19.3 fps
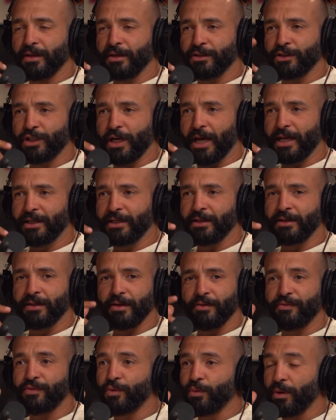Shandon,
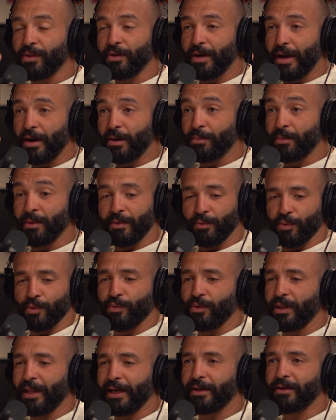a few other Arab, and we
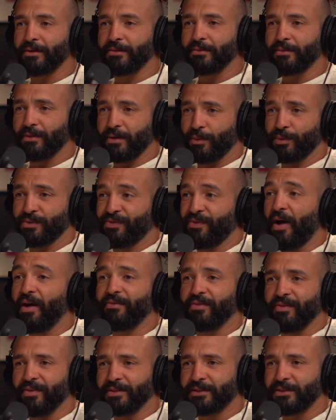were like. There was
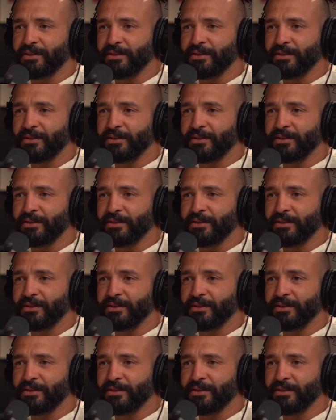5 of us.